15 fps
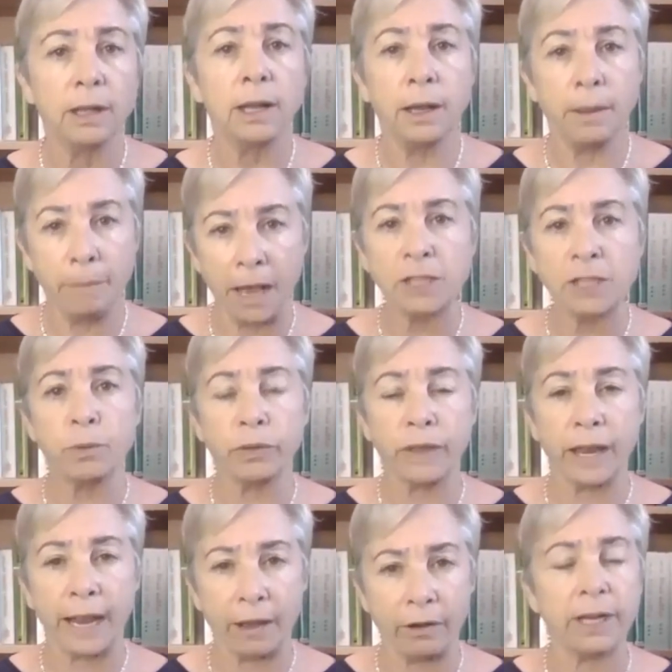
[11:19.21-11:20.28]
Hamas put
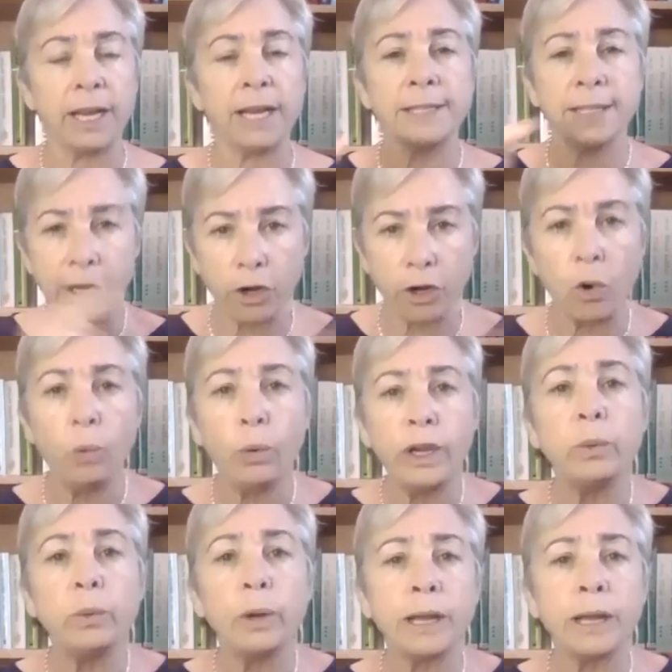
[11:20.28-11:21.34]
that out. And I said, go
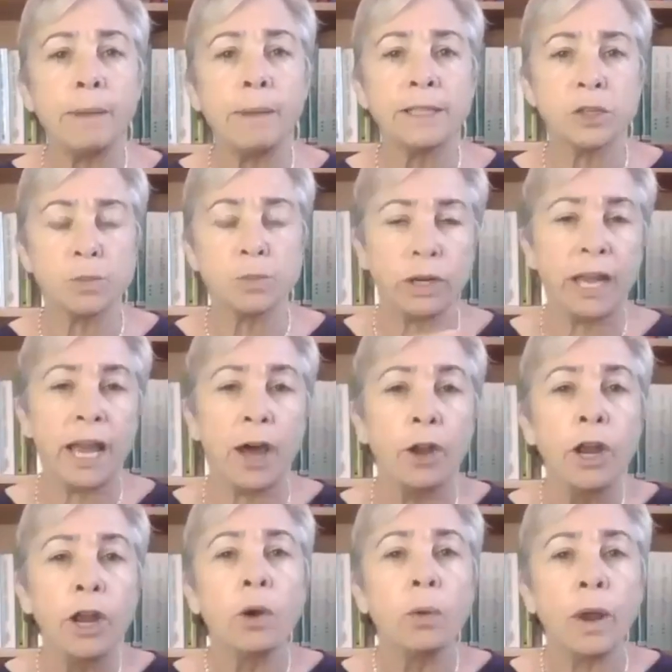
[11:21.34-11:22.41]
read what Hamas is putting out
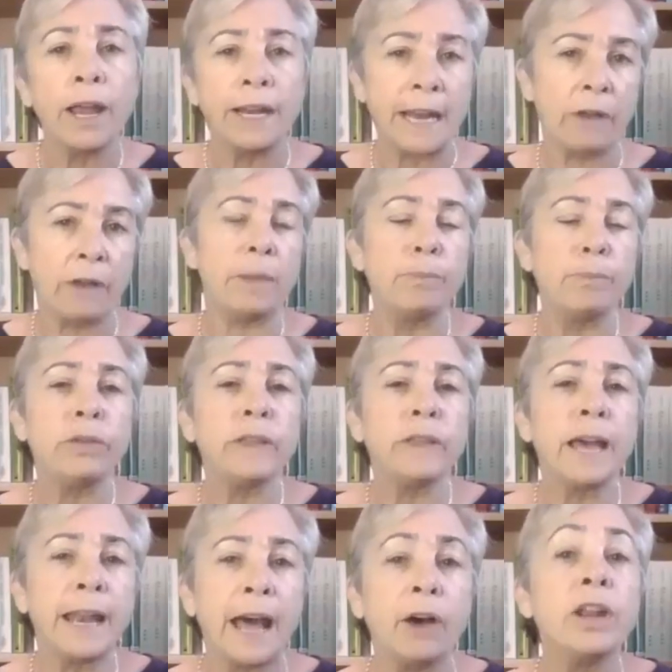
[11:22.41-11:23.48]
right now. They put
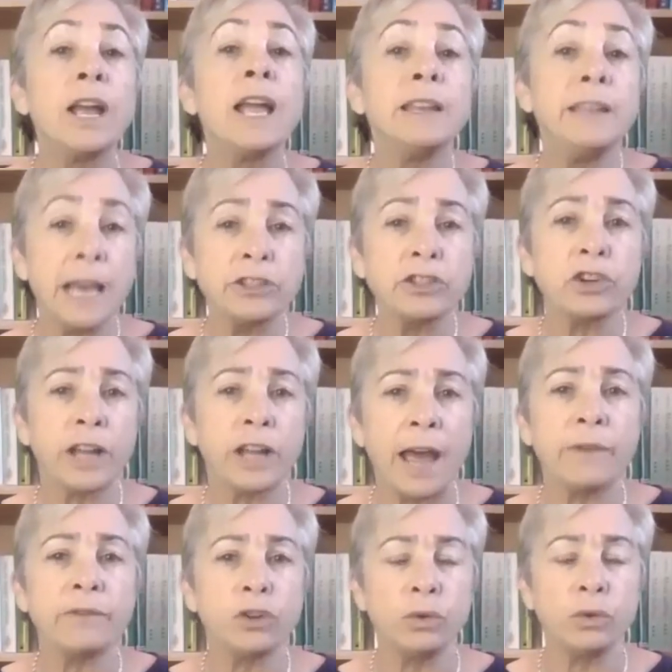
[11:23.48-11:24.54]
that out yesterday
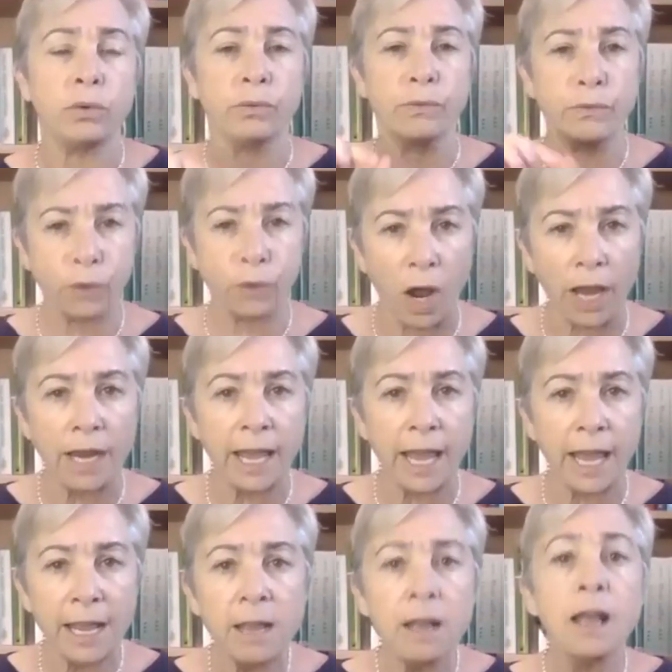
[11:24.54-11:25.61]
afternoon.
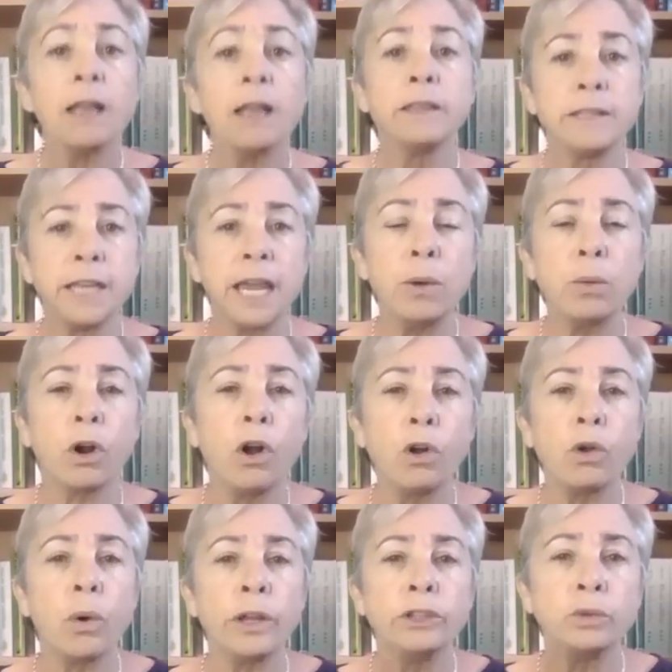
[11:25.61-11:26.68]
Friday, the day we're all
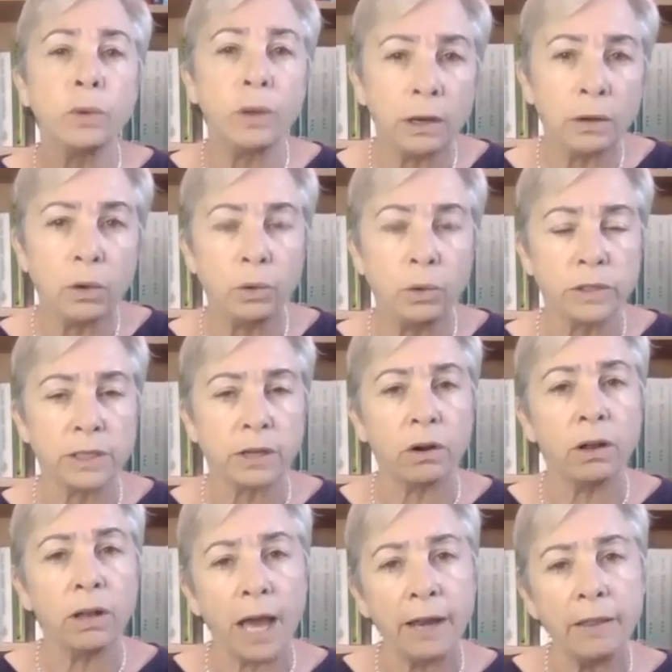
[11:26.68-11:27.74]
going to Al-Quds. There are
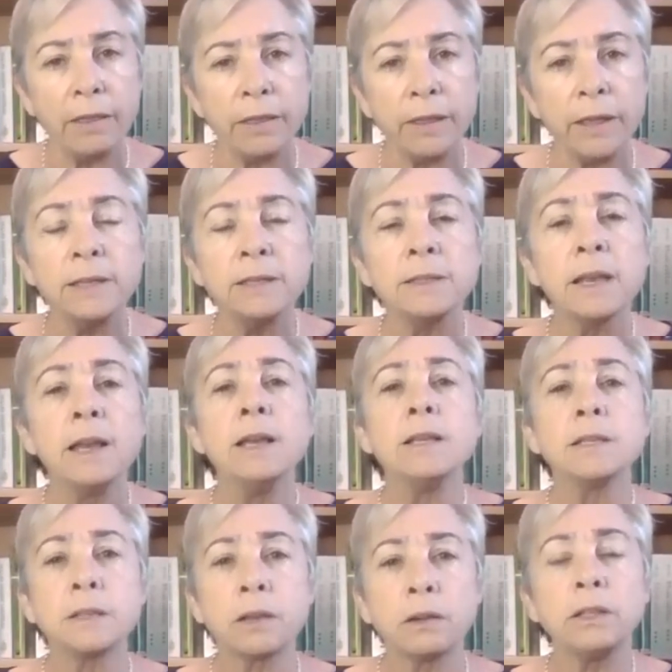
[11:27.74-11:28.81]
a lot of things,
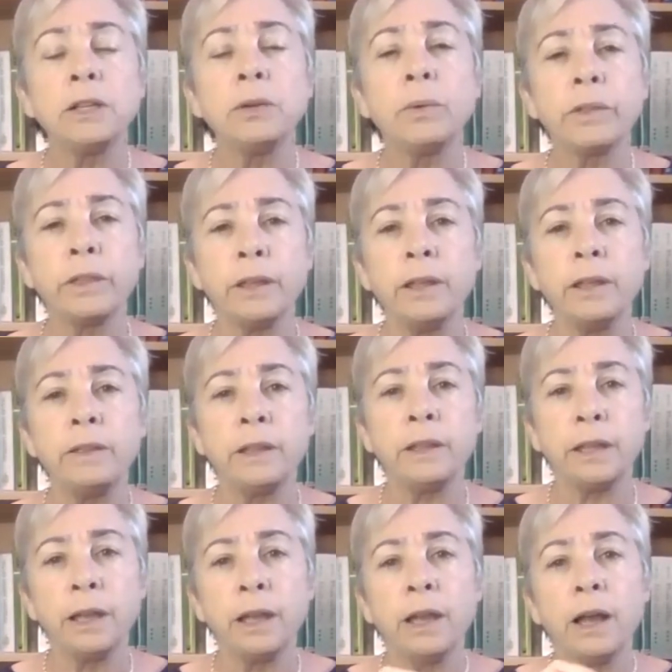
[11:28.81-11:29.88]
certainly within
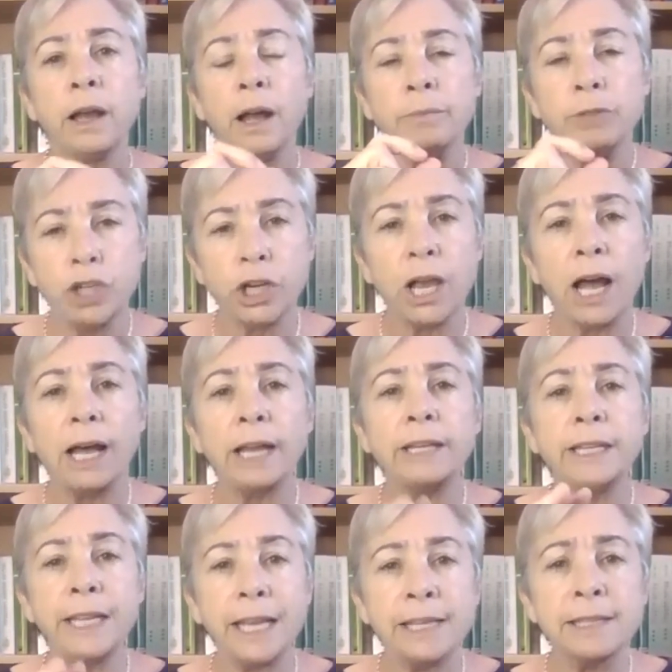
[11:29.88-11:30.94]
the
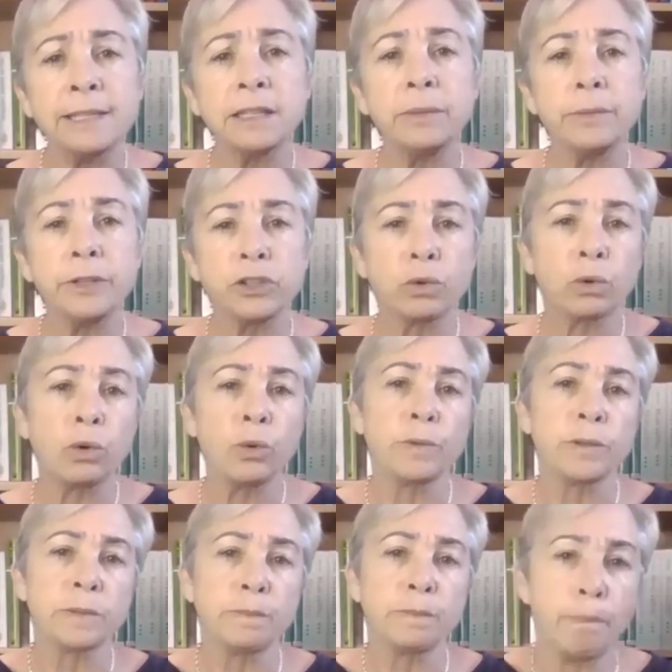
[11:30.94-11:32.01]
jihadi Islamist
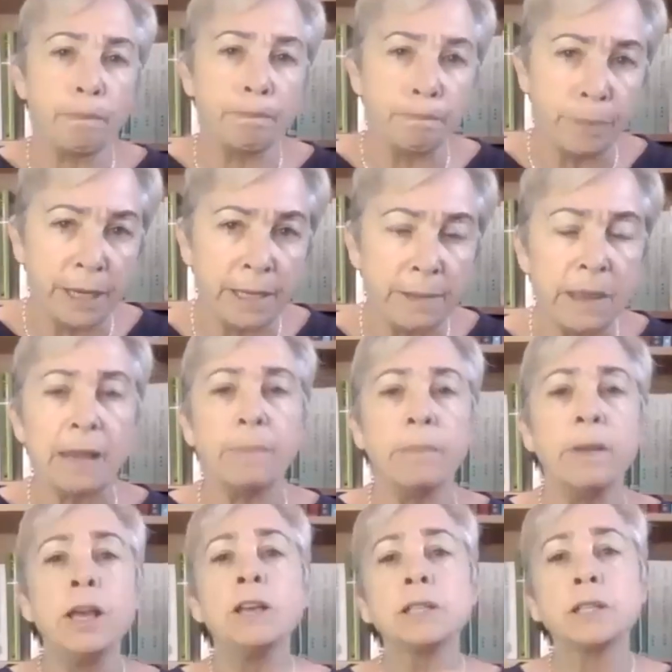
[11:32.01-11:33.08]
groups, being them
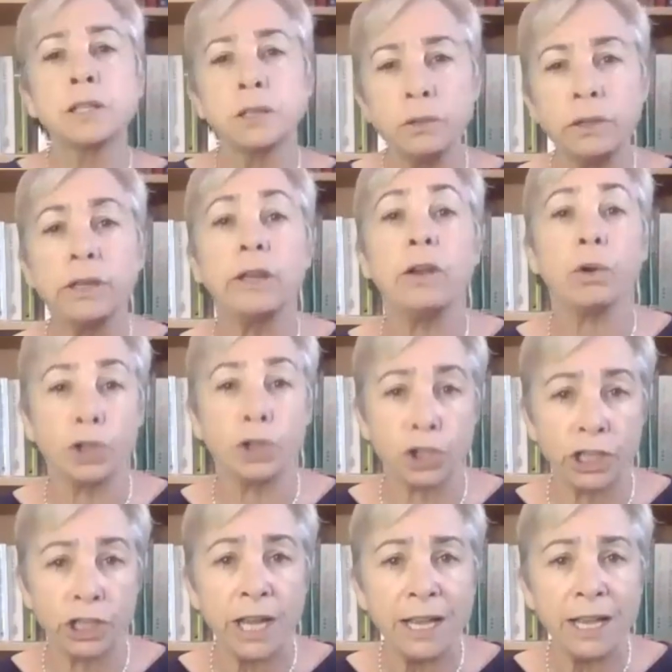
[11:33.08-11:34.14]
Sunni or
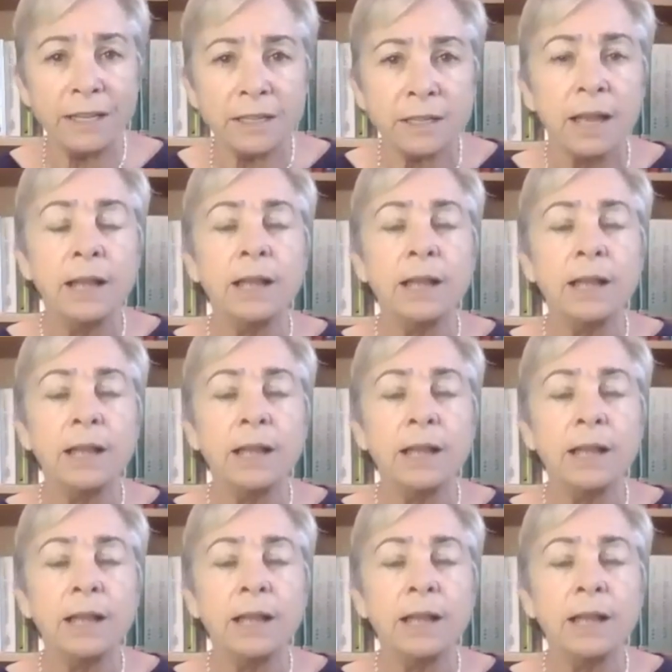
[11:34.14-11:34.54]
Shiite,